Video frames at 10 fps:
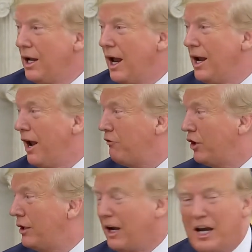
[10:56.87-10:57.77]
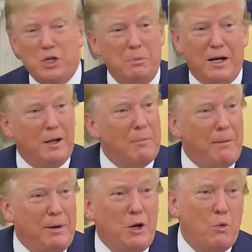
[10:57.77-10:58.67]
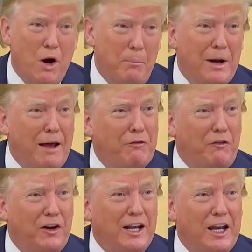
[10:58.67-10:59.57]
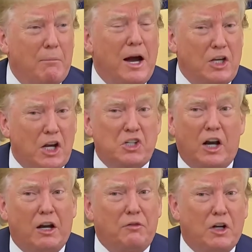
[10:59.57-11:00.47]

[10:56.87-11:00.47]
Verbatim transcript: And after today's meeting, maybe he won't, but I have a feeling he might. Yes, I'd love